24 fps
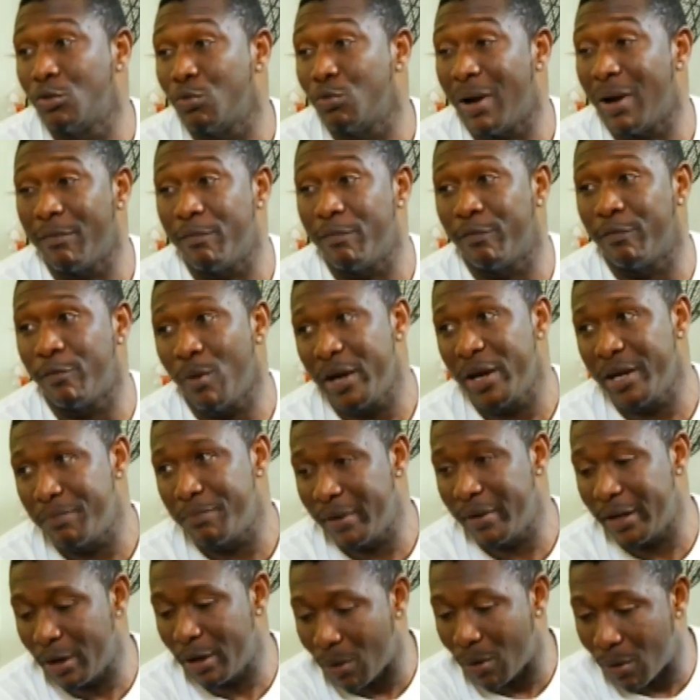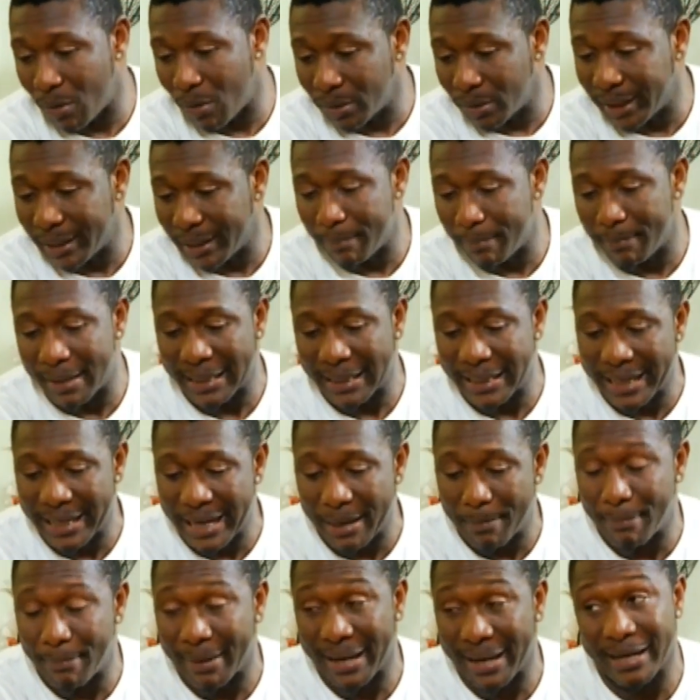to avoid being called a bad
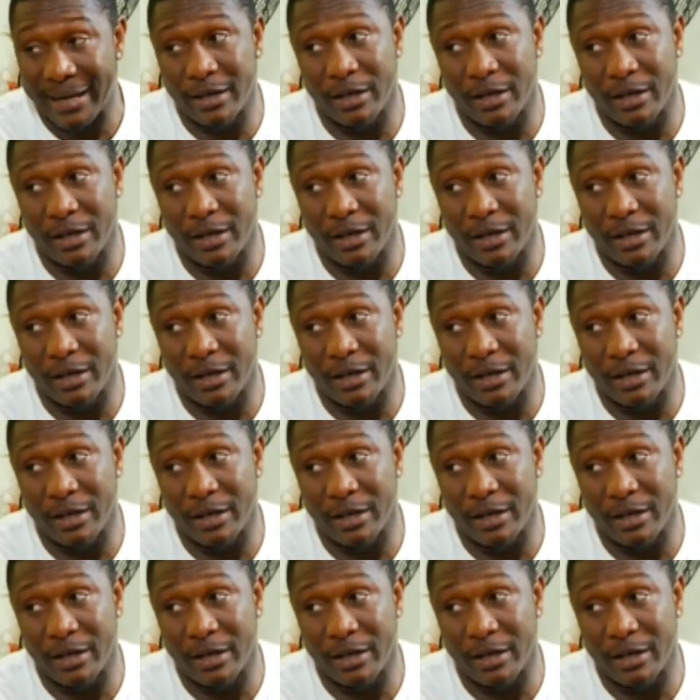name by